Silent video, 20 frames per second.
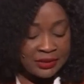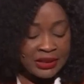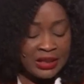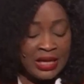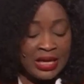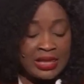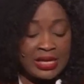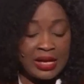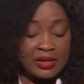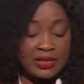
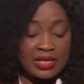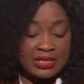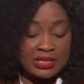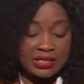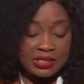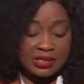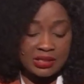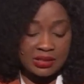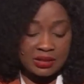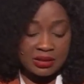Now, this
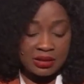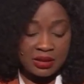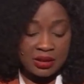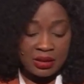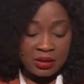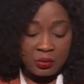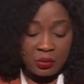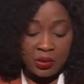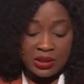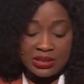is
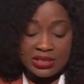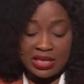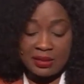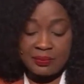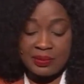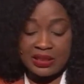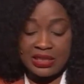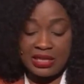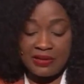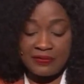what I
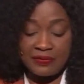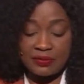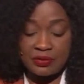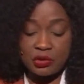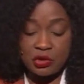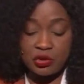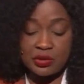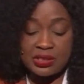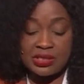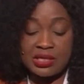believe
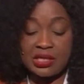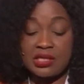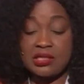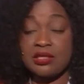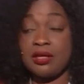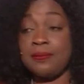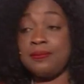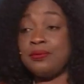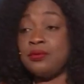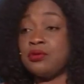
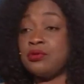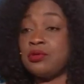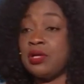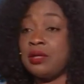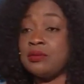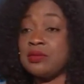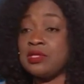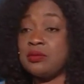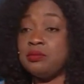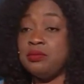jurisdictional
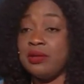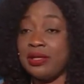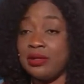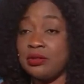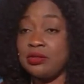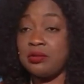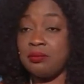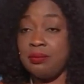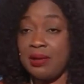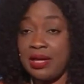programs bring
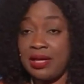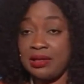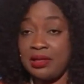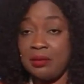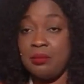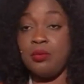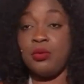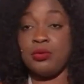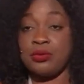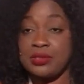to bear the
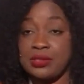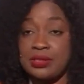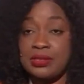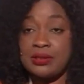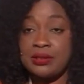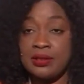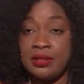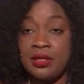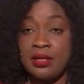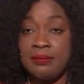most,
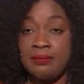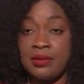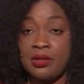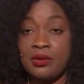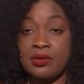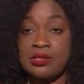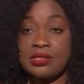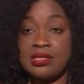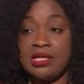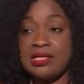
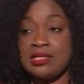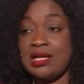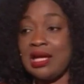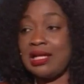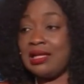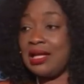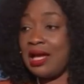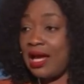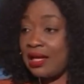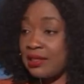because these are
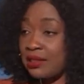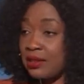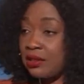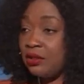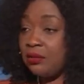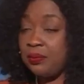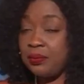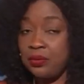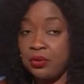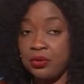large-scale
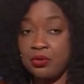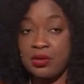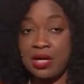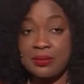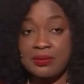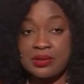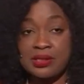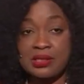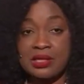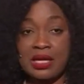
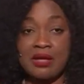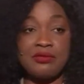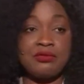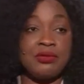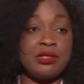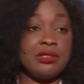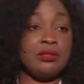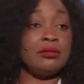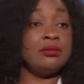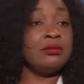programs
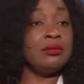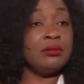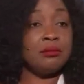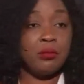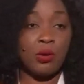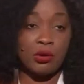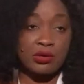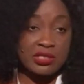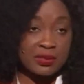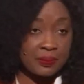covering
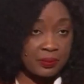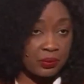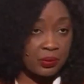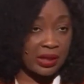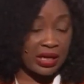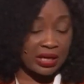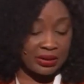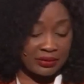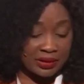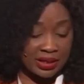multiple
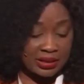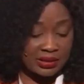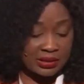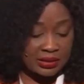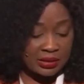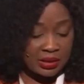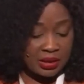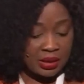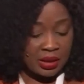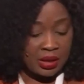areas
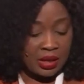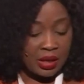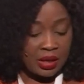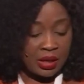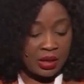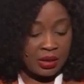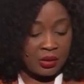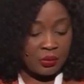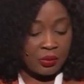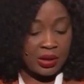
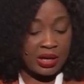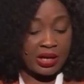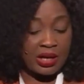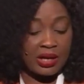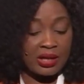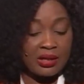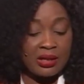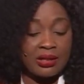where